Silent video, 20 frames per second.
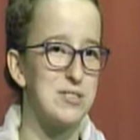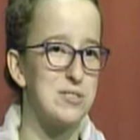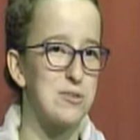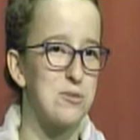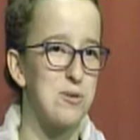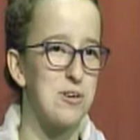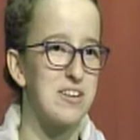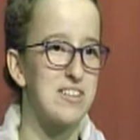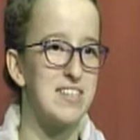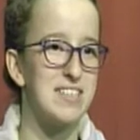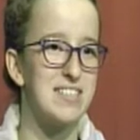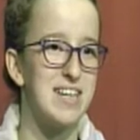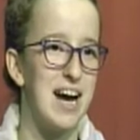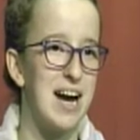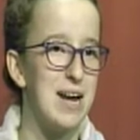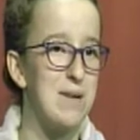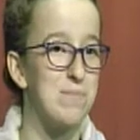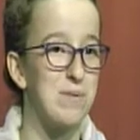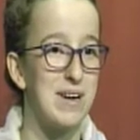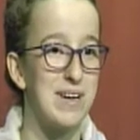scored the
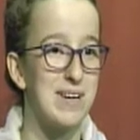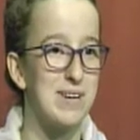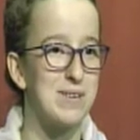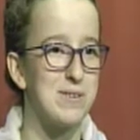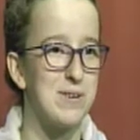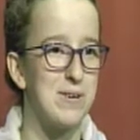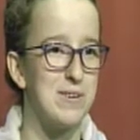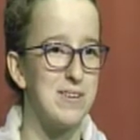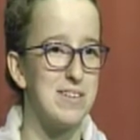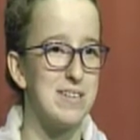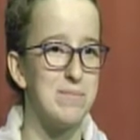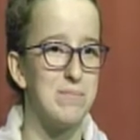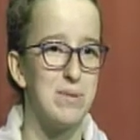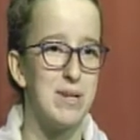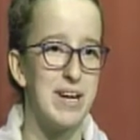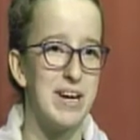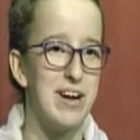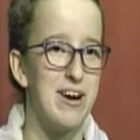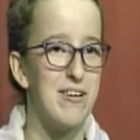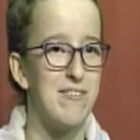tie-breaking goal in
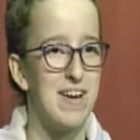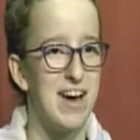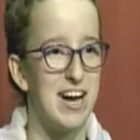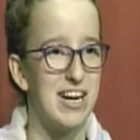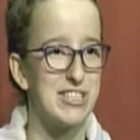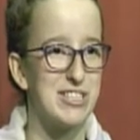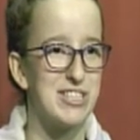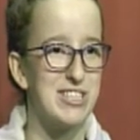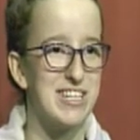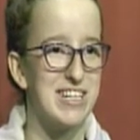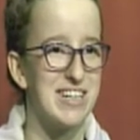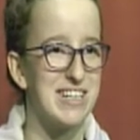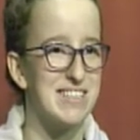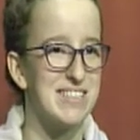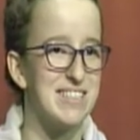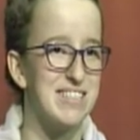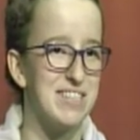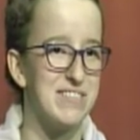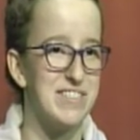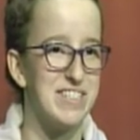playoff action
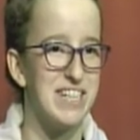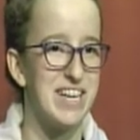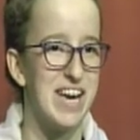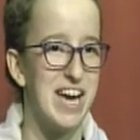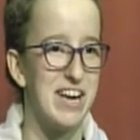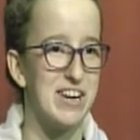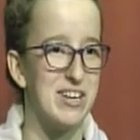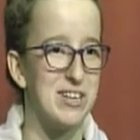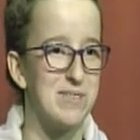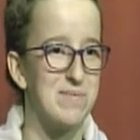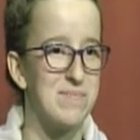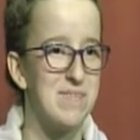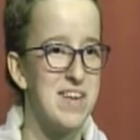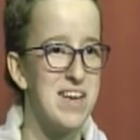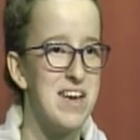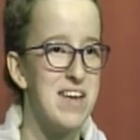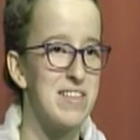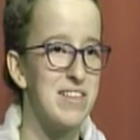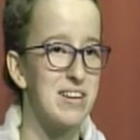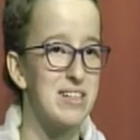against Stephen Decatur.
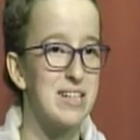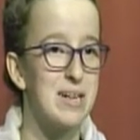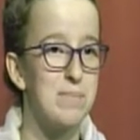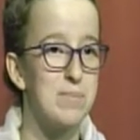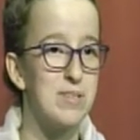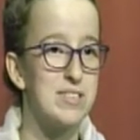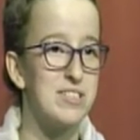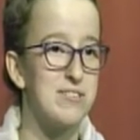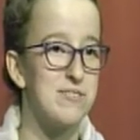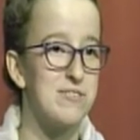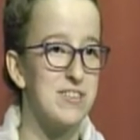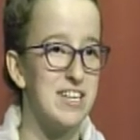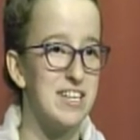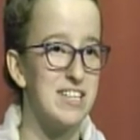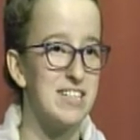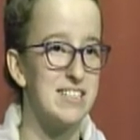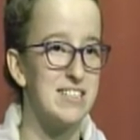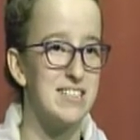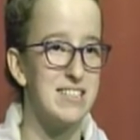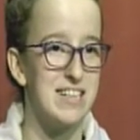The Clipper
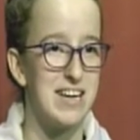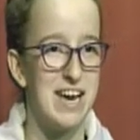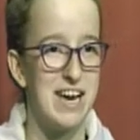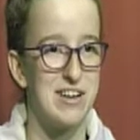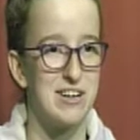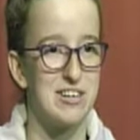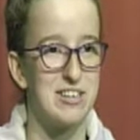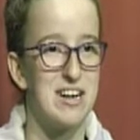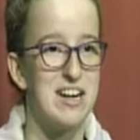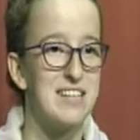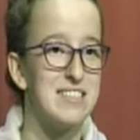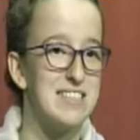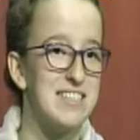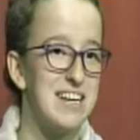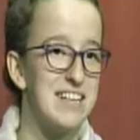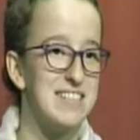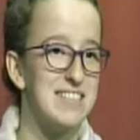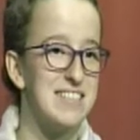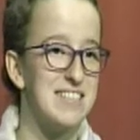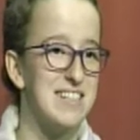defeated Decatur
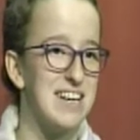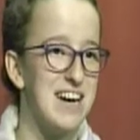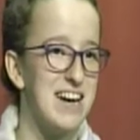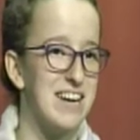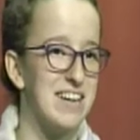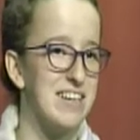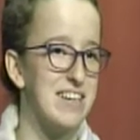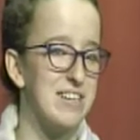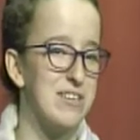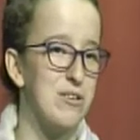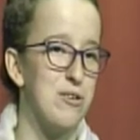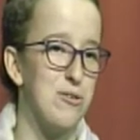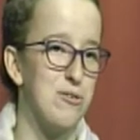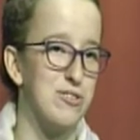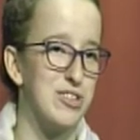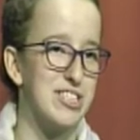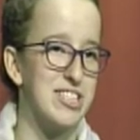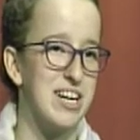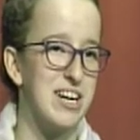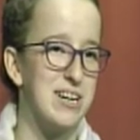10-9 in
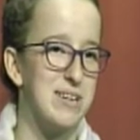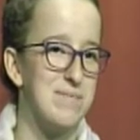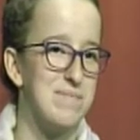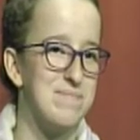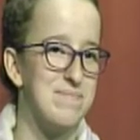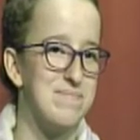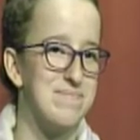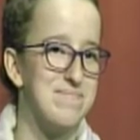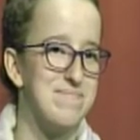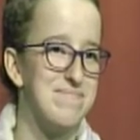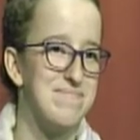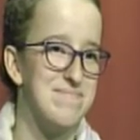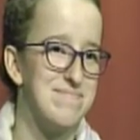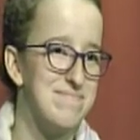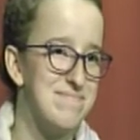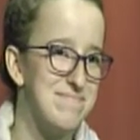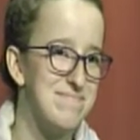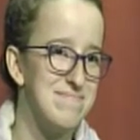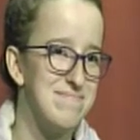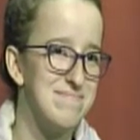overtime.
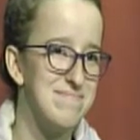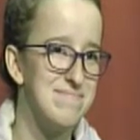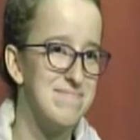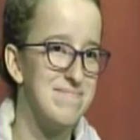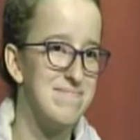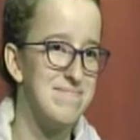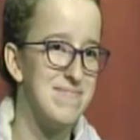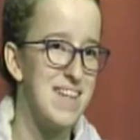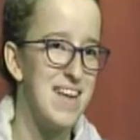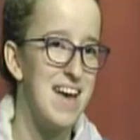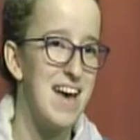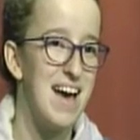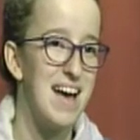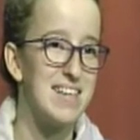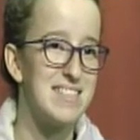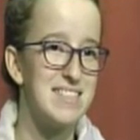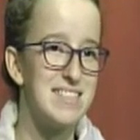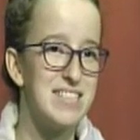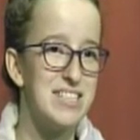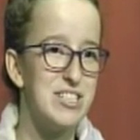
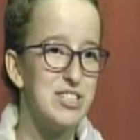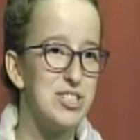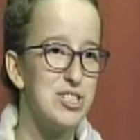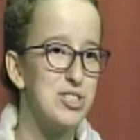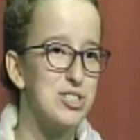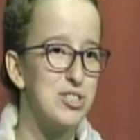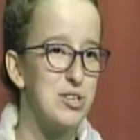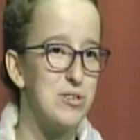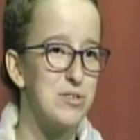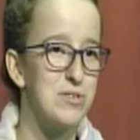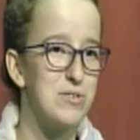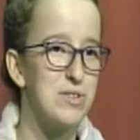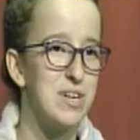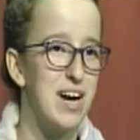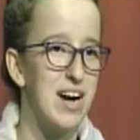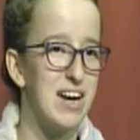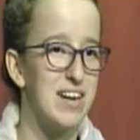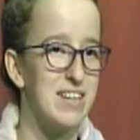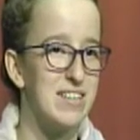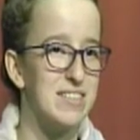Has a teacher shown you
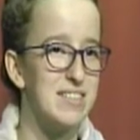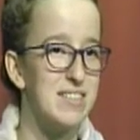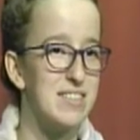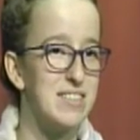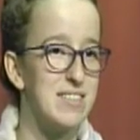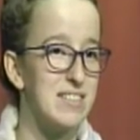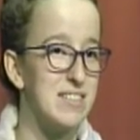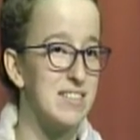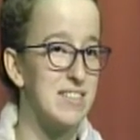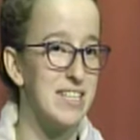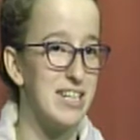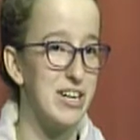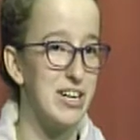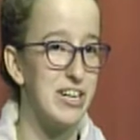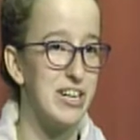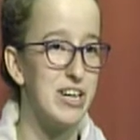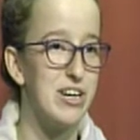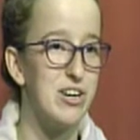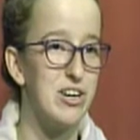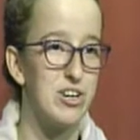kindness,
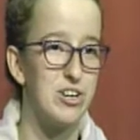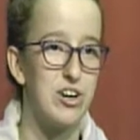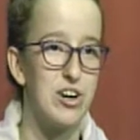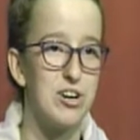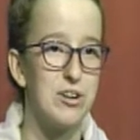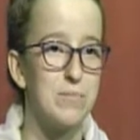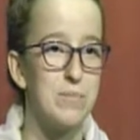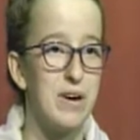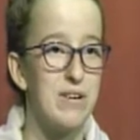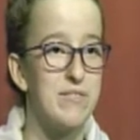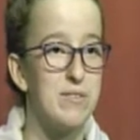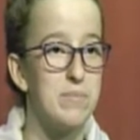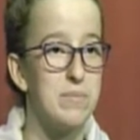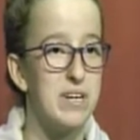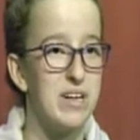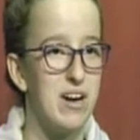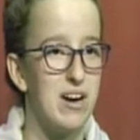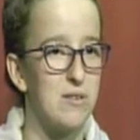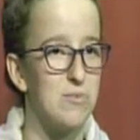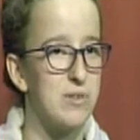sincerity, or gone above and
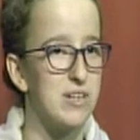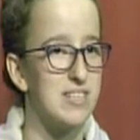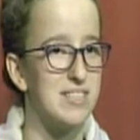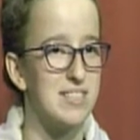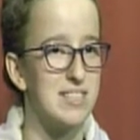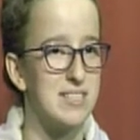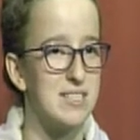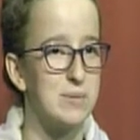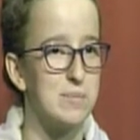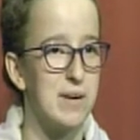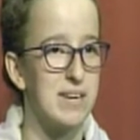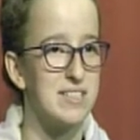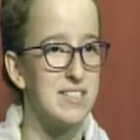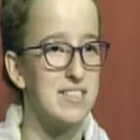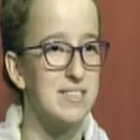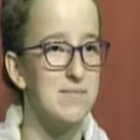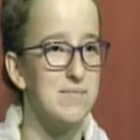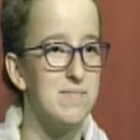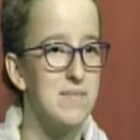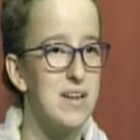beyond what is
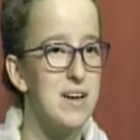expected?